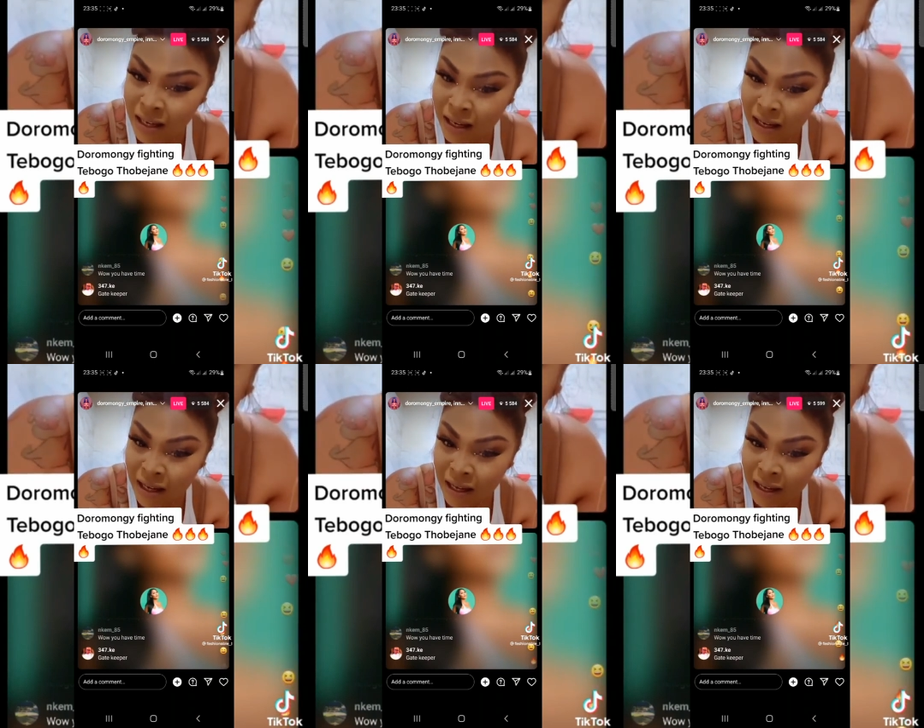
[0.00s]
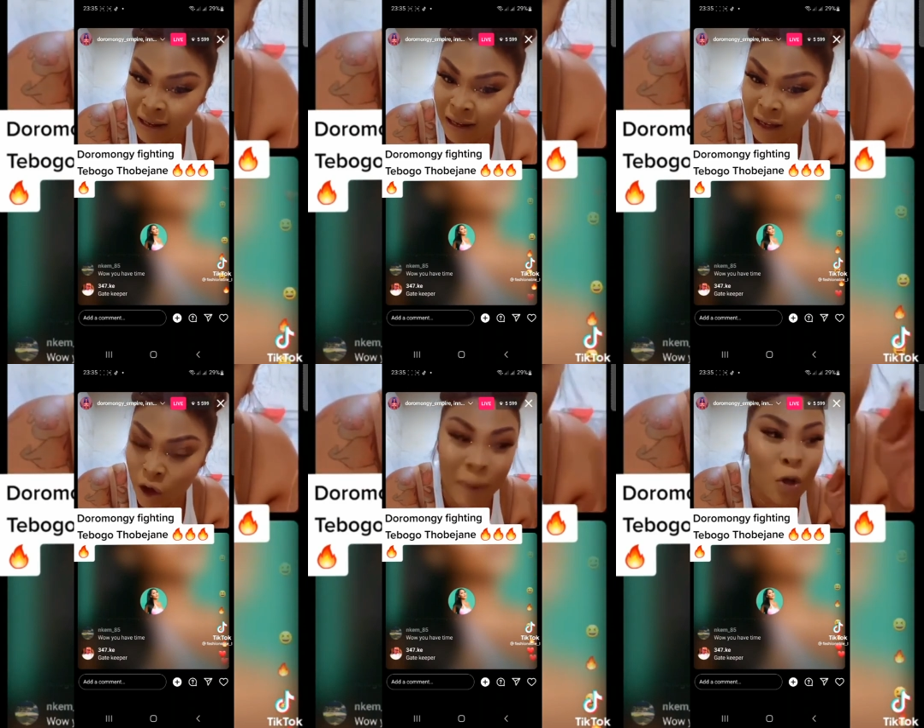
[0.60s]
You
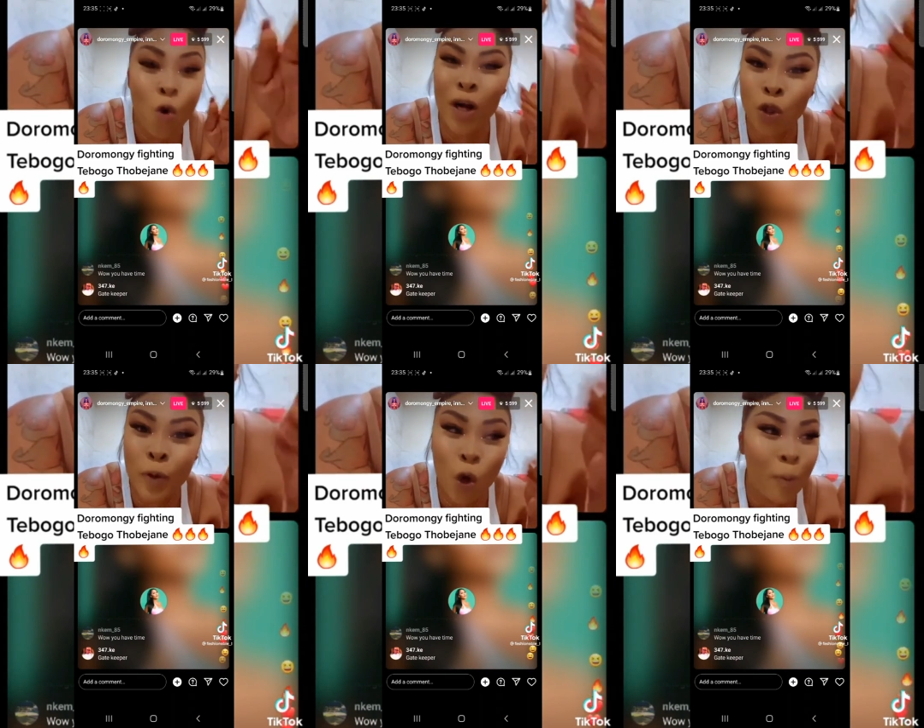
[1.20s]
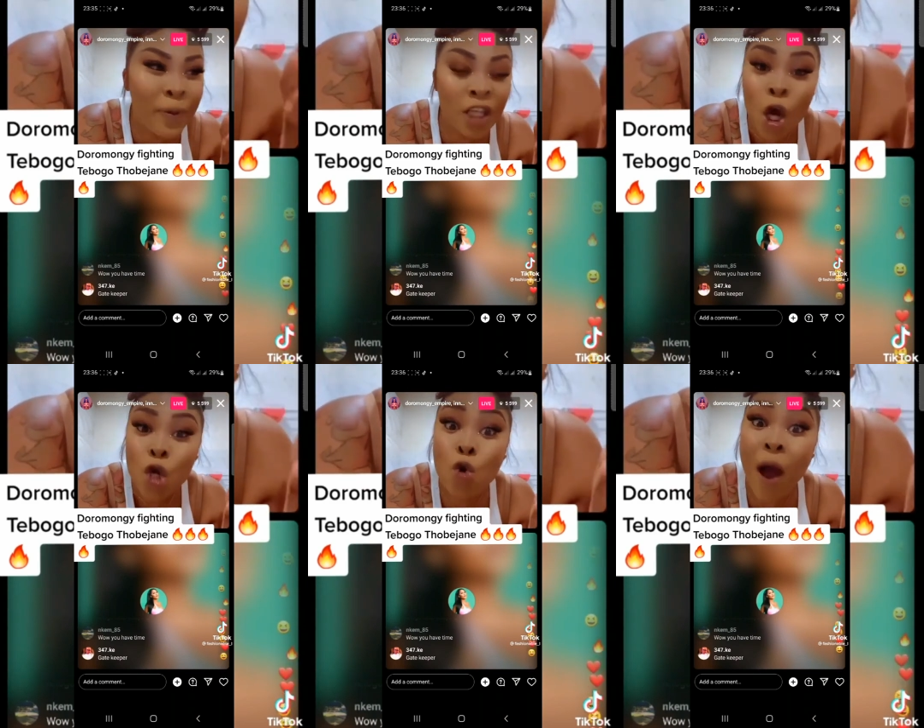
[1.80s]
are
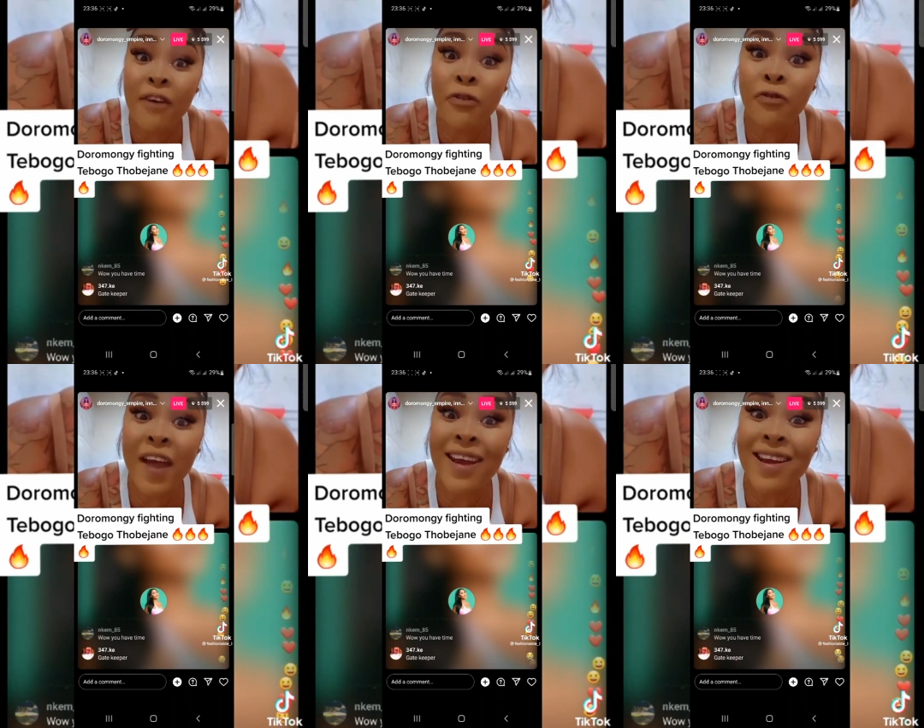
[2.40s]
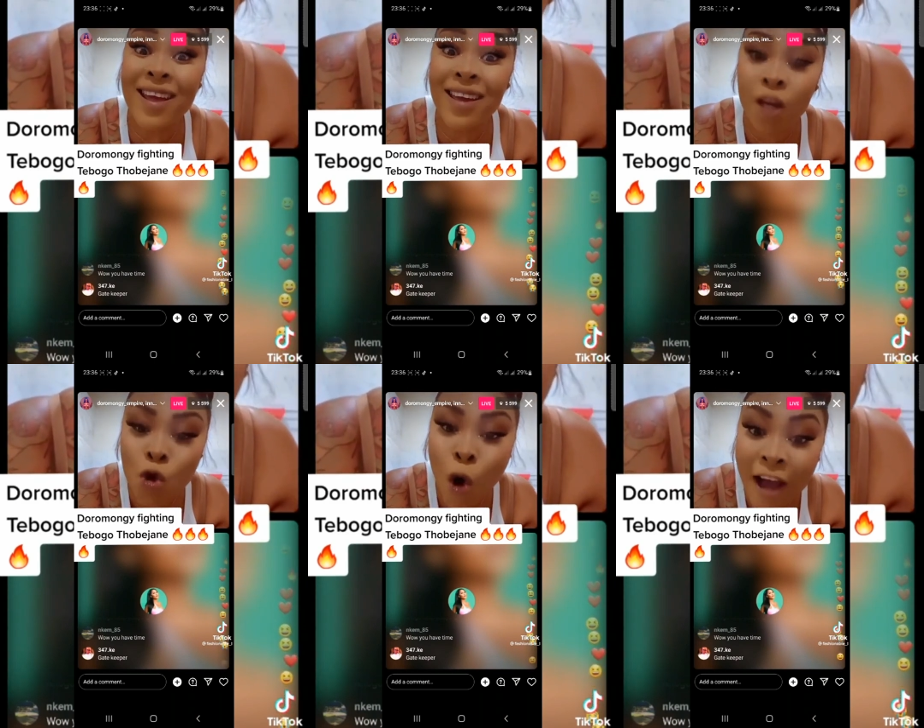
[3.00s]
fanning.
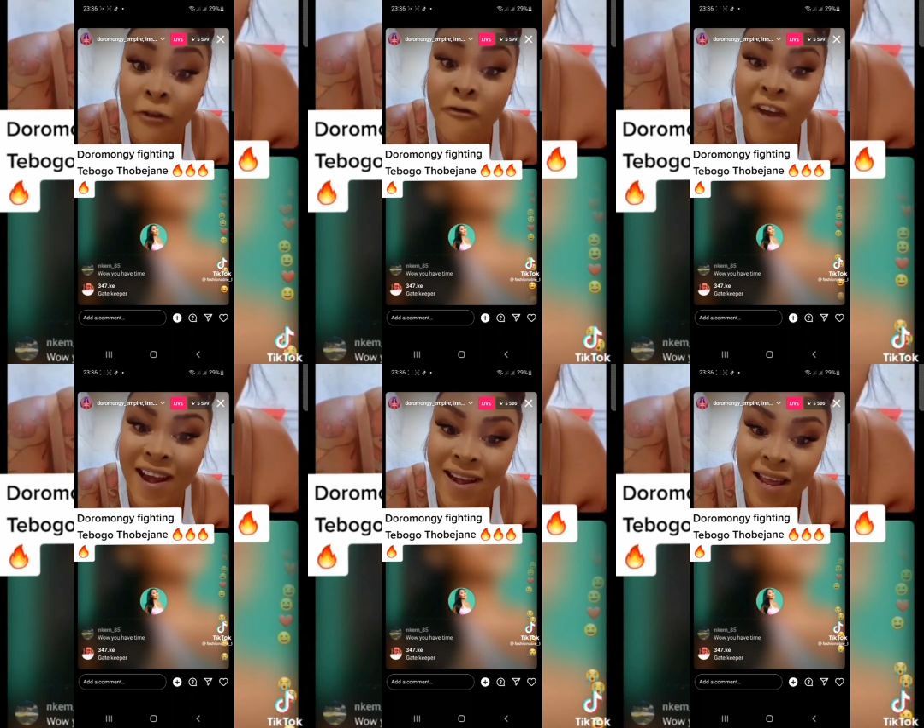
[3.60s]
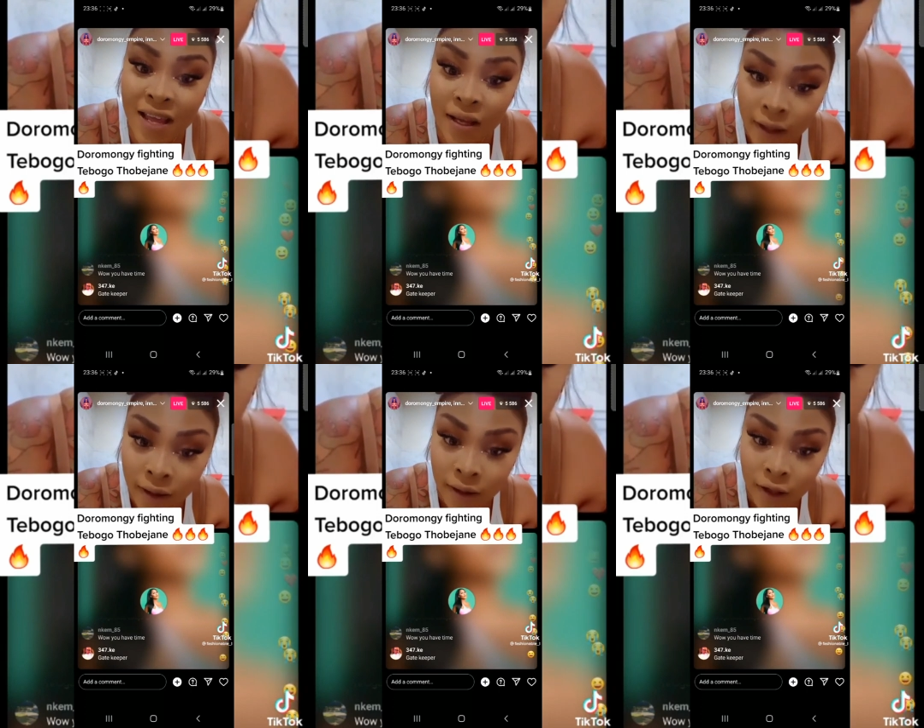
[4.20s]

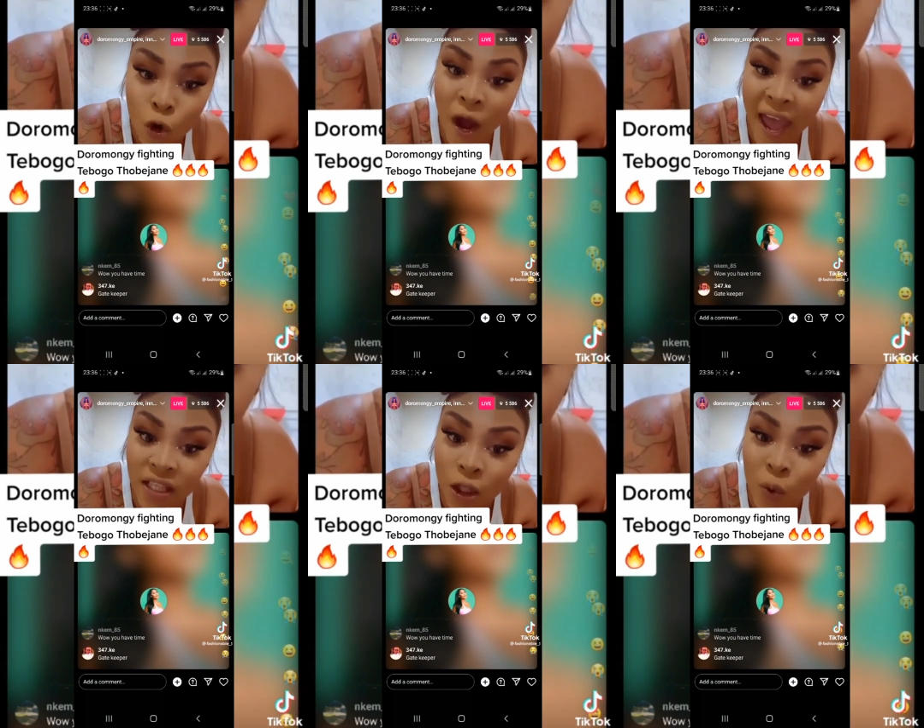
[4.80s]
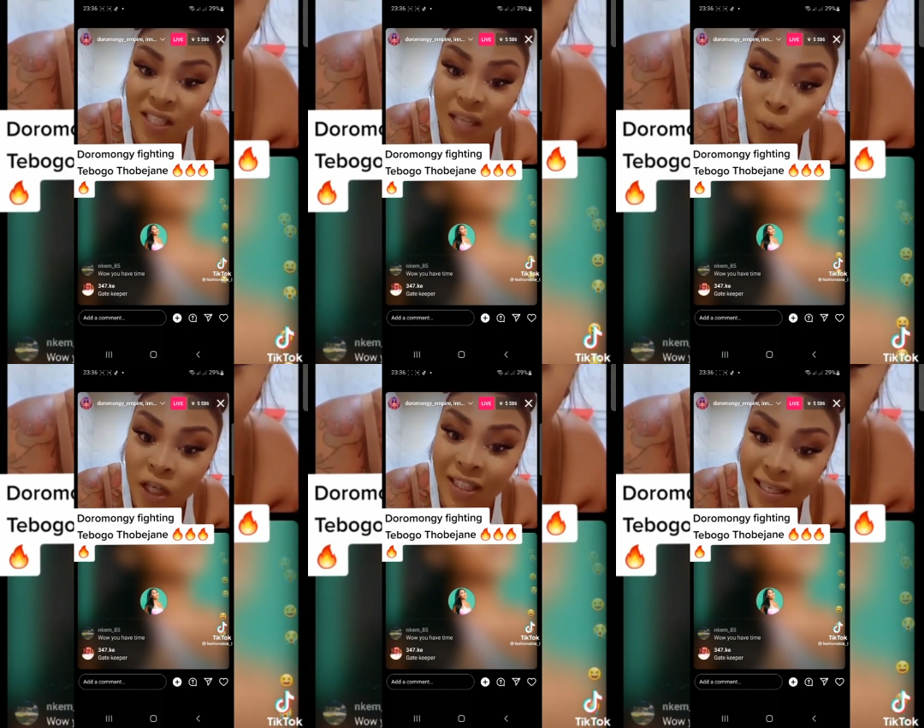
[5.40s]
You hate it when someone
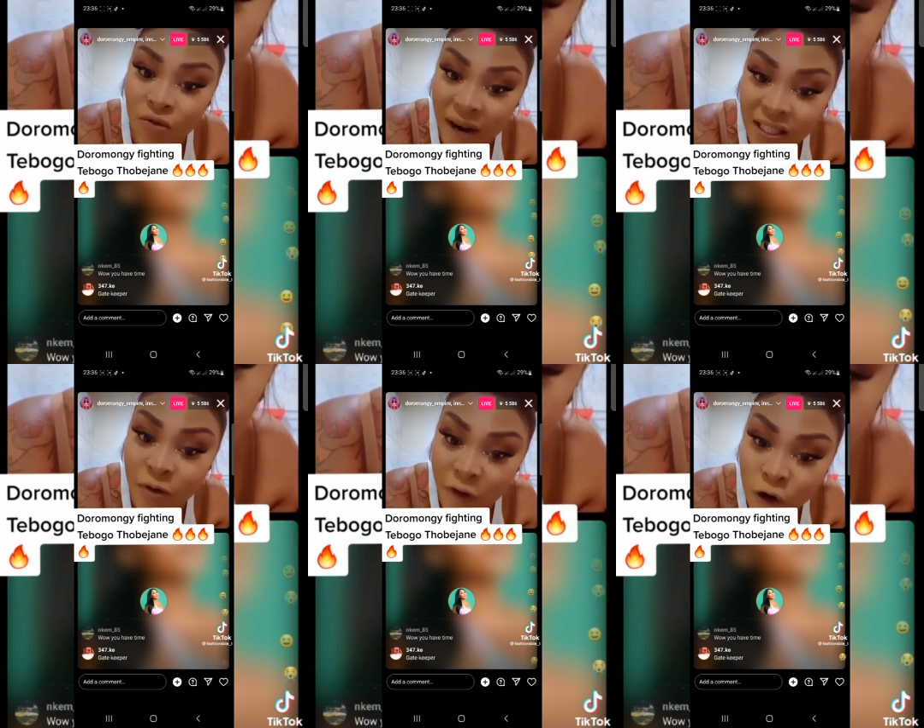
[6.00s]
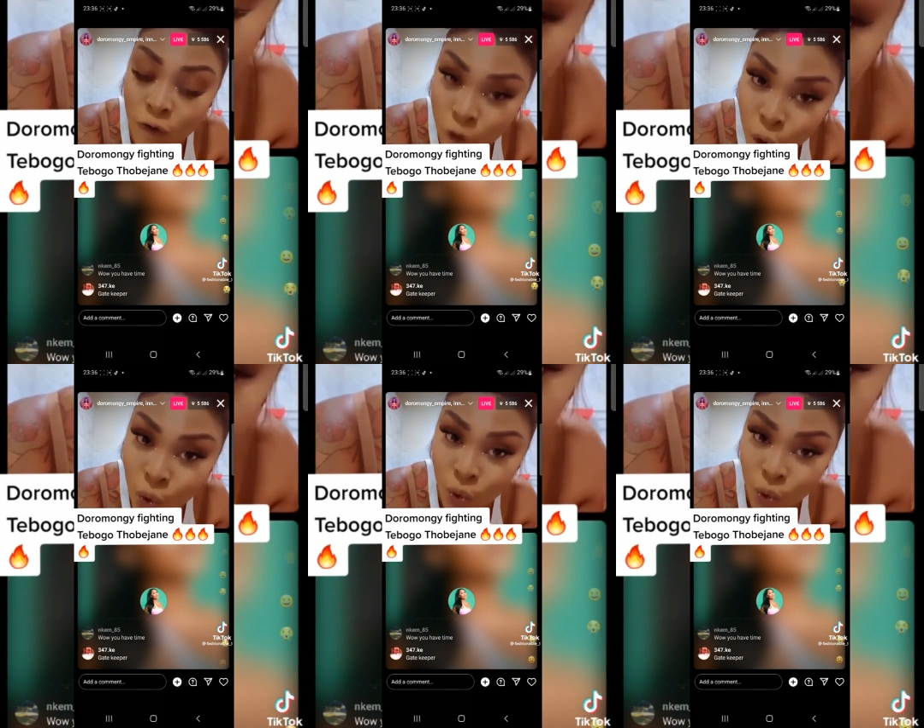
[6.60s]
does right in front of you.